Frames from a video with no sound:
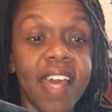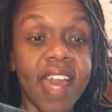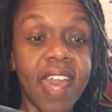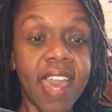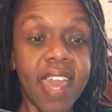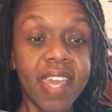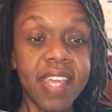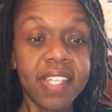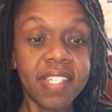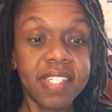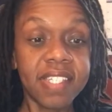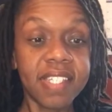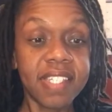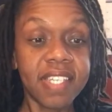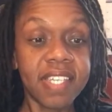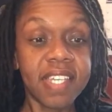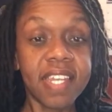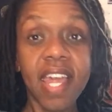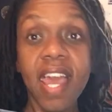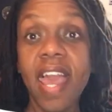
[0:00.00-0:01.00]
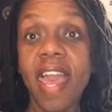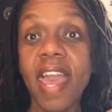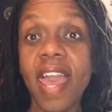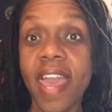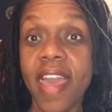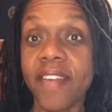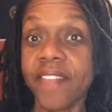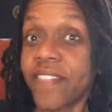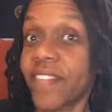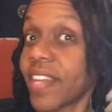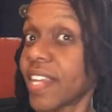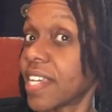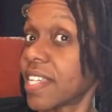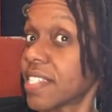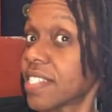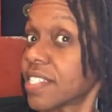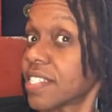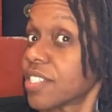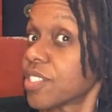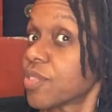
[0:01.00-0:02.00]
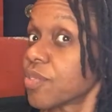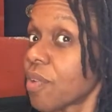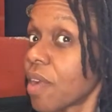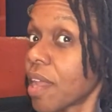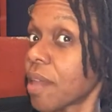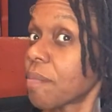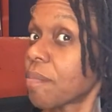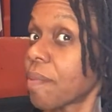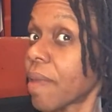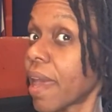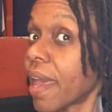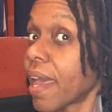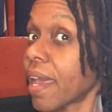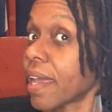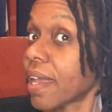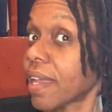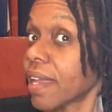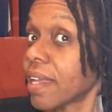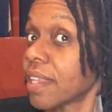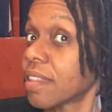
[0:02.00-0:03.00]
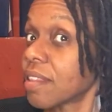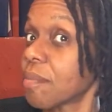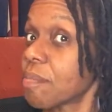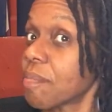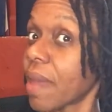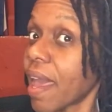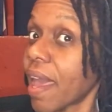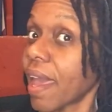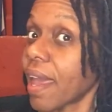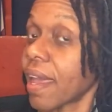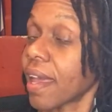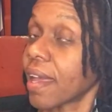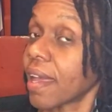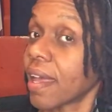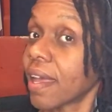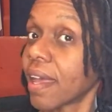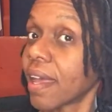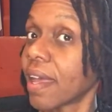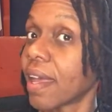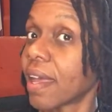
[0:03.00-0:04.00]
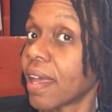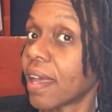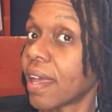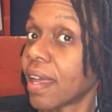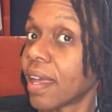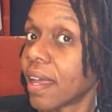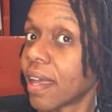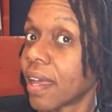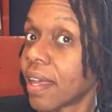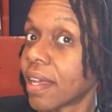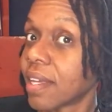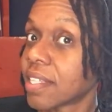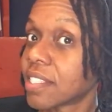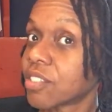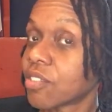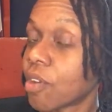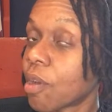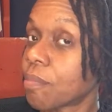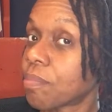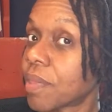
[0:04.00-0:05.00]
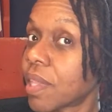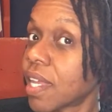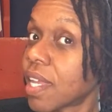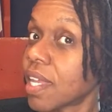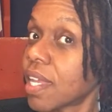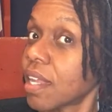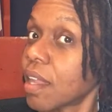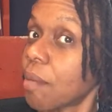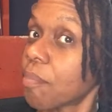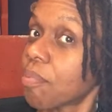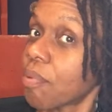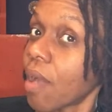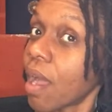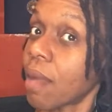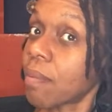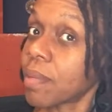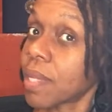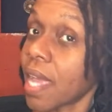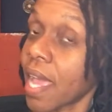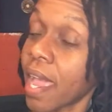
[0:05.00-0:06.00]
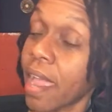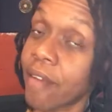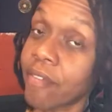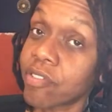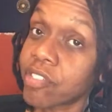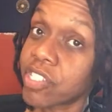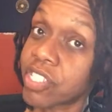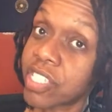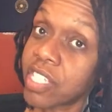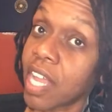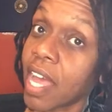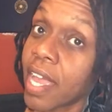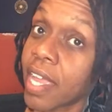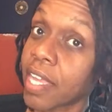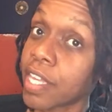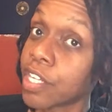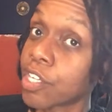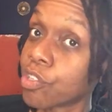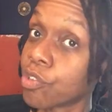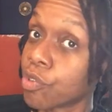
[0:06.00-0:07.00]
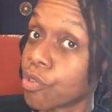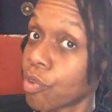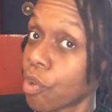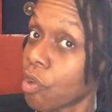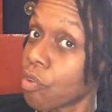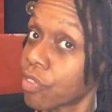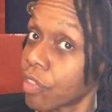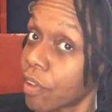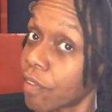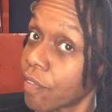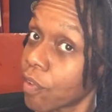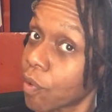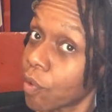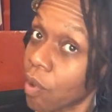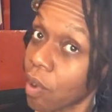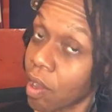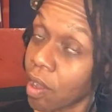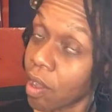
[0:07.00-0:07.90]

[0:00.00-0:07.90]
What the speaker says: 8.5 inches right back in the back. So I'm thinking I'm probably averaging like new growth of a